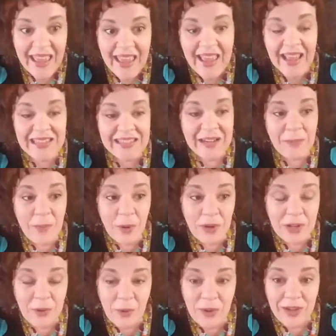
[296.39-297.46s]
It's an
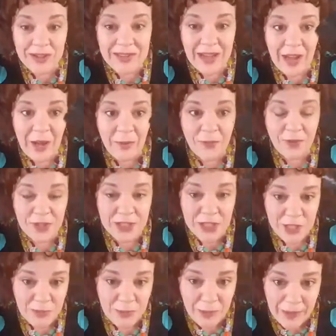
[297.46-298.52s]
important oil to help for
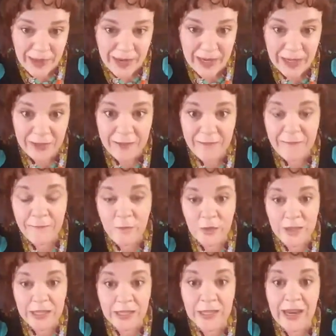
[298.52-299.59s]
tissue repair, for
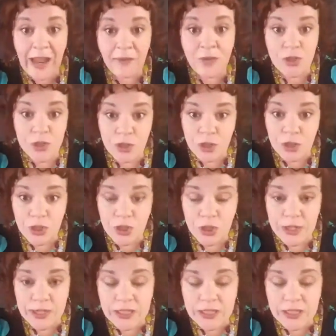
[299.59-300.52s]
healing after surgery.